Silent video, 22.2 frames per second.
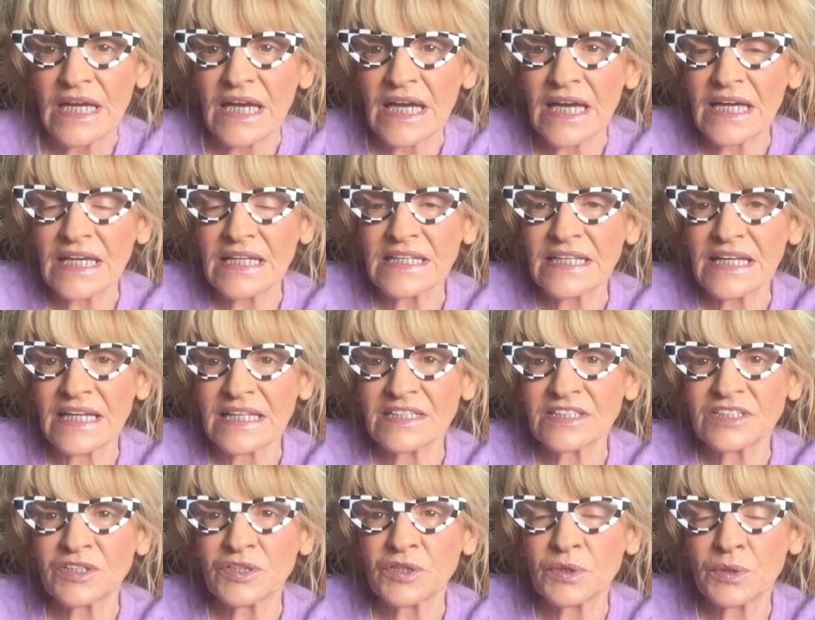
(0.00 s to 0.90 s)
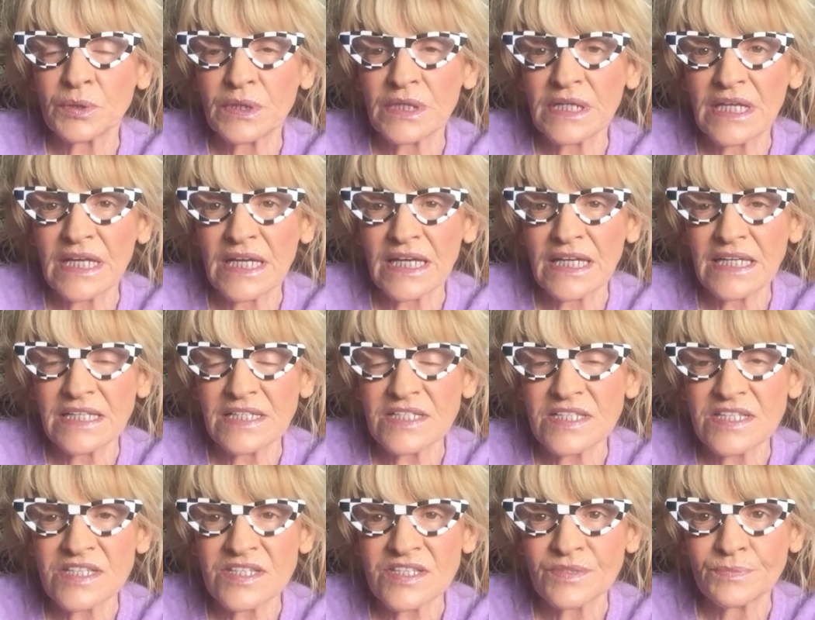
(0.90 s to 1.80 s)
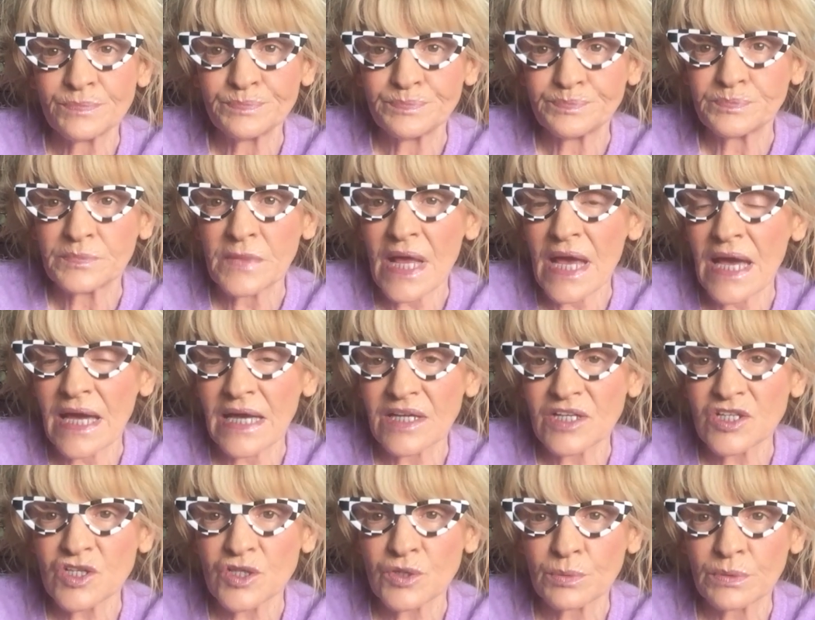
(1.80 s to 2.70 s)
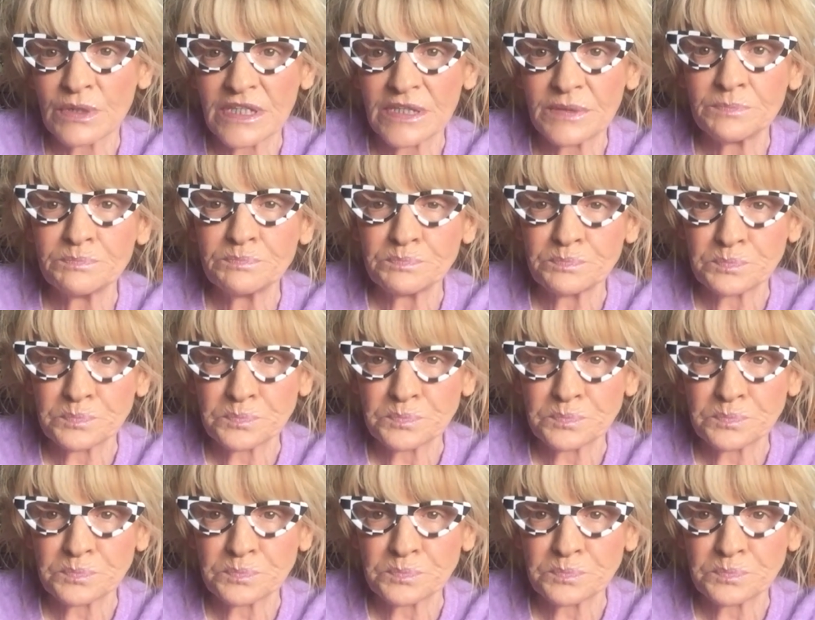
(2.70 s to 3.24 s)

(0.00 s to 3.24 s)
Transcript: and that creates actually